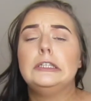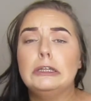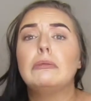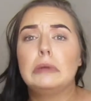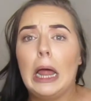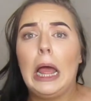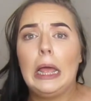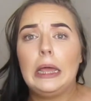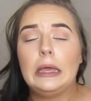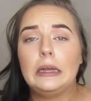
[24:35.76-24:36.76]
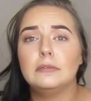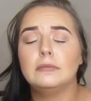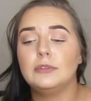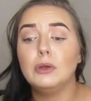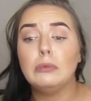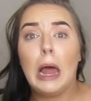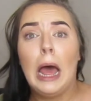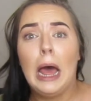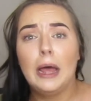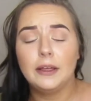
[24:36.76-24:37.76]
You're lying. You
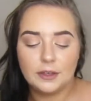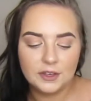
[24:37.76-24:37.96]
lie.